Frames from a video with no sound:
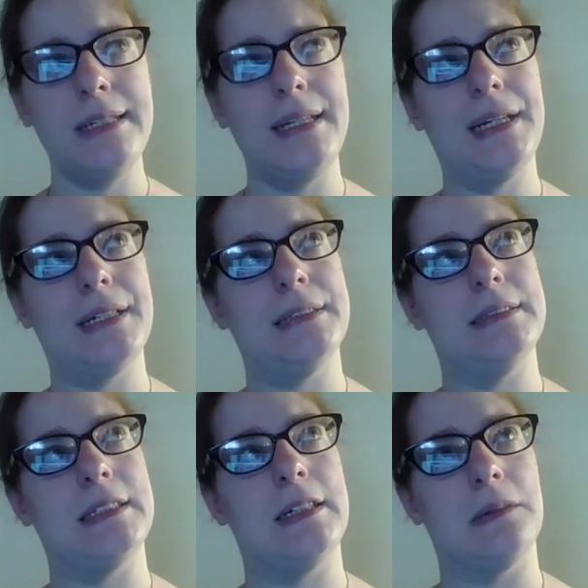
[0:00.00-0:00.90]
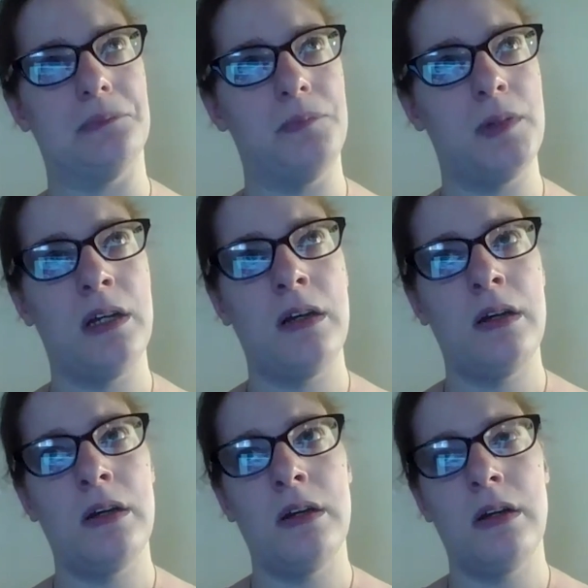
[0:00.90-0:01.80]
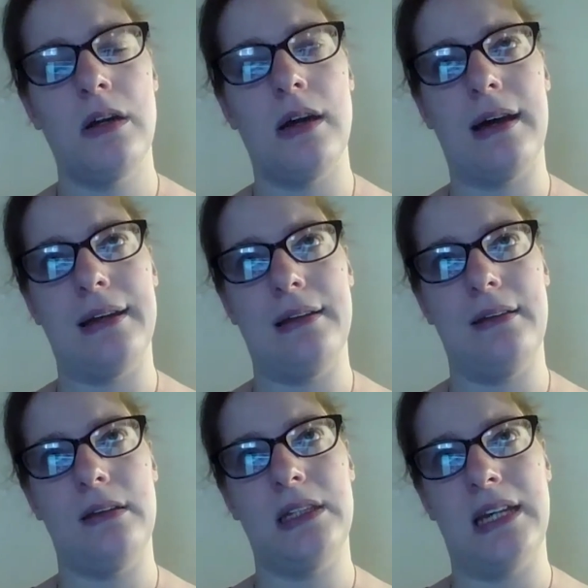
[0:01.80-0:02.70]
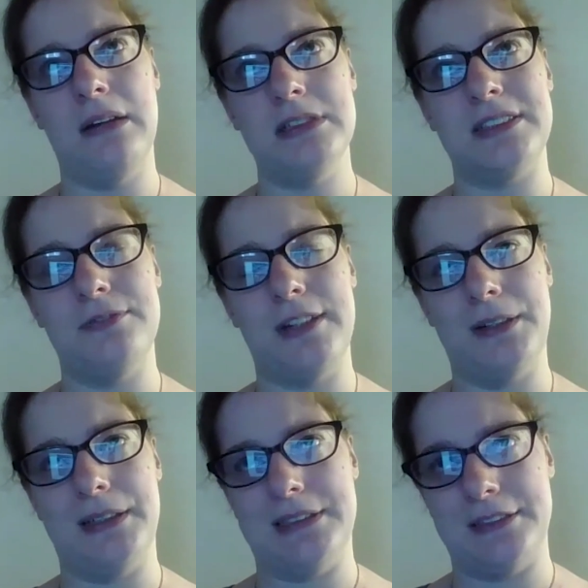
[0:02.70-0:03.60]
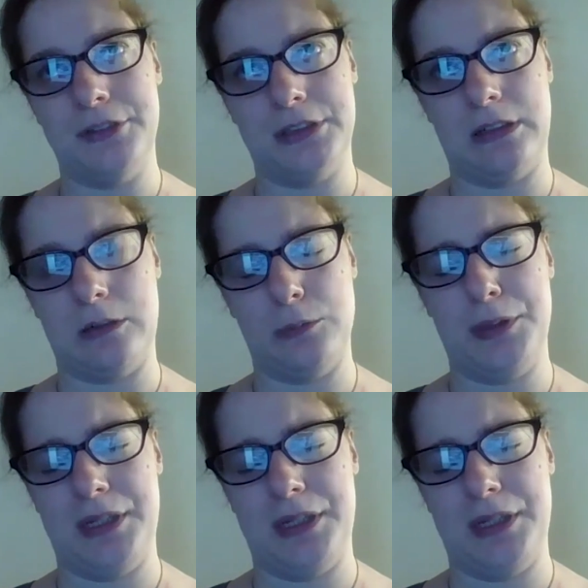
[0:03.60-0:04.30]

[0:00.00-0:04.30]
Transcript: And um, I that was a very difficult